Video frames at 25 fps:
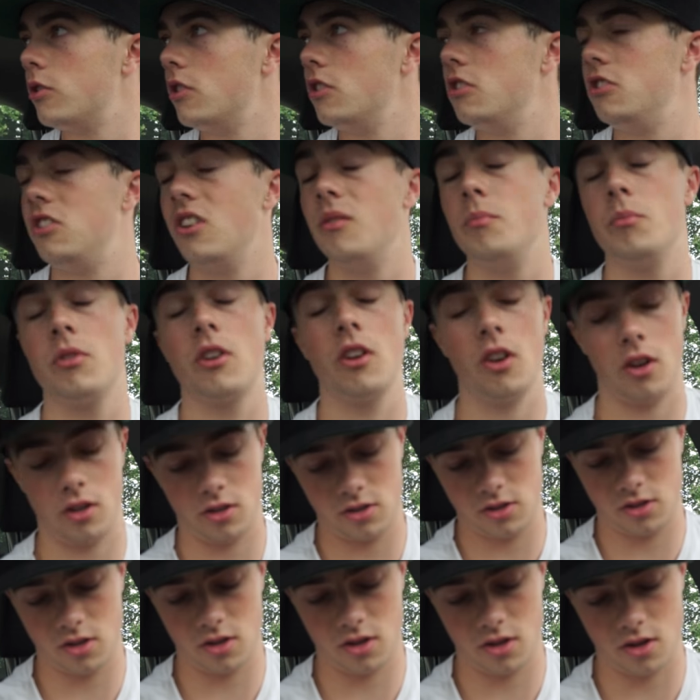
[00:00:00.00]
to the gym,
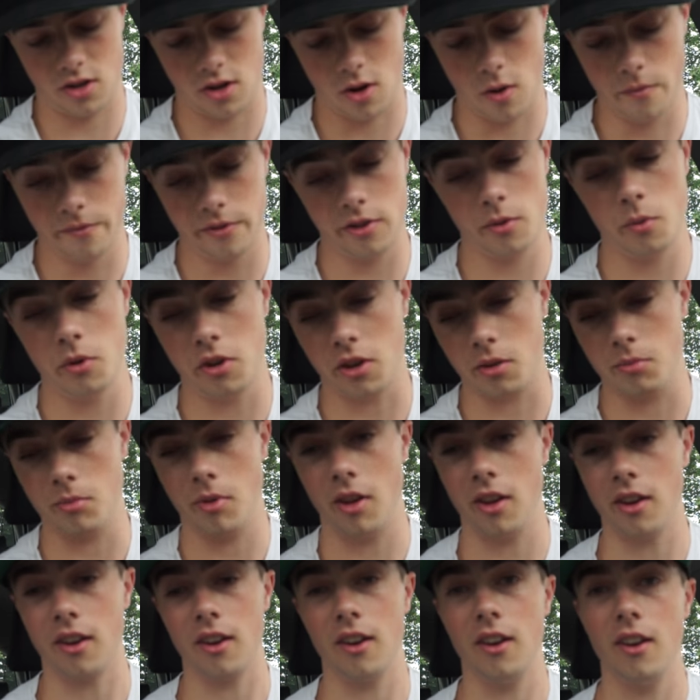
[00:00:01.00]
because hopefully we can
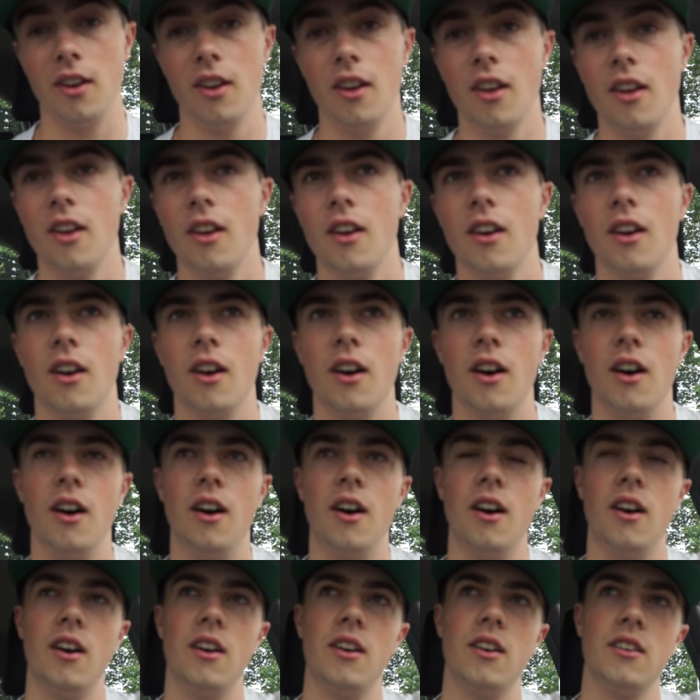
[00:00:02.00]
make it.
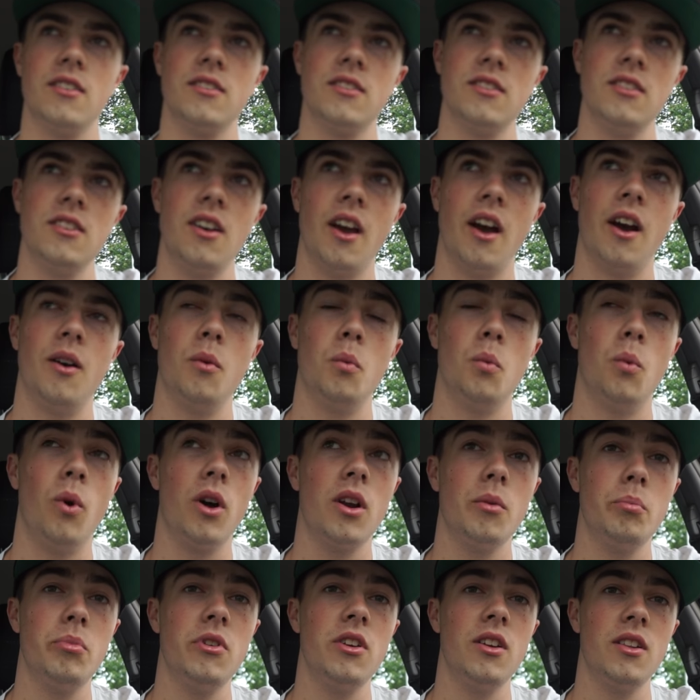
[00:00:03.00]
I
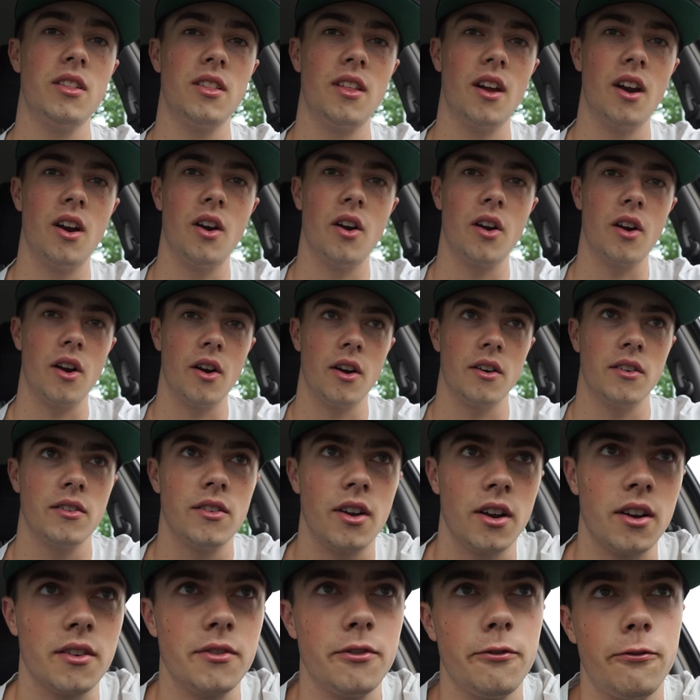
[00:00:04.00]
want to be there
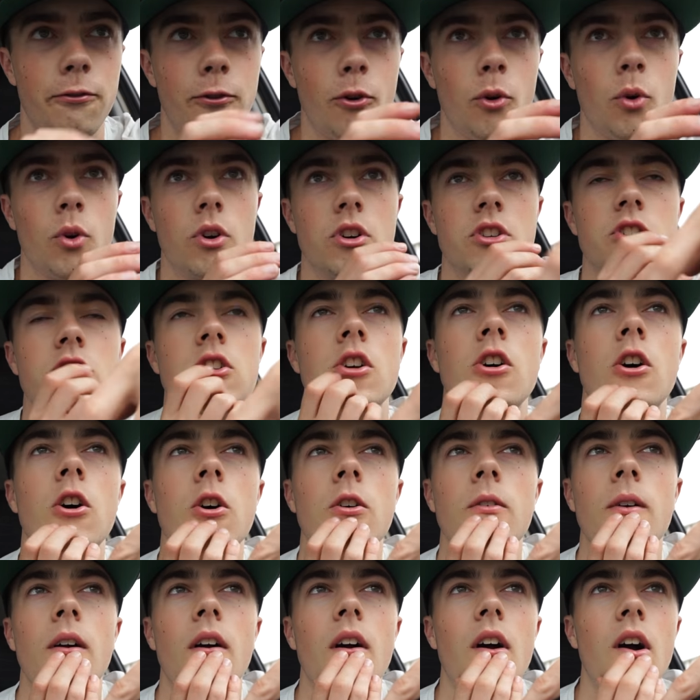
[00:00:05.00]
like 4,
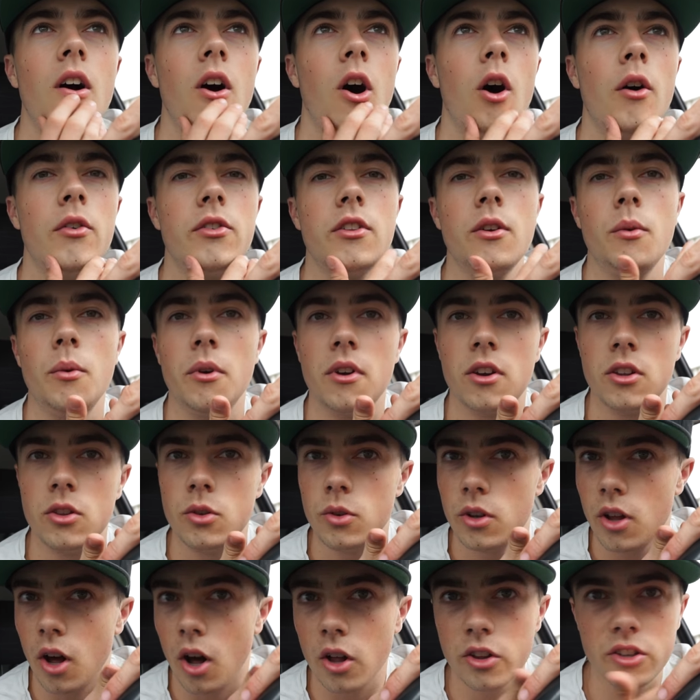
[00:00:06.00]
so hopefully we can
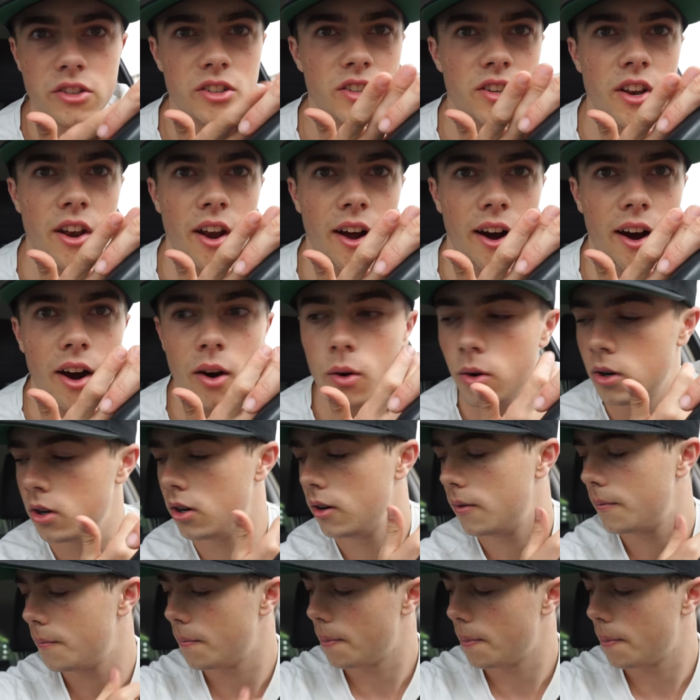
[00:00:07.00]
do all this in an hour,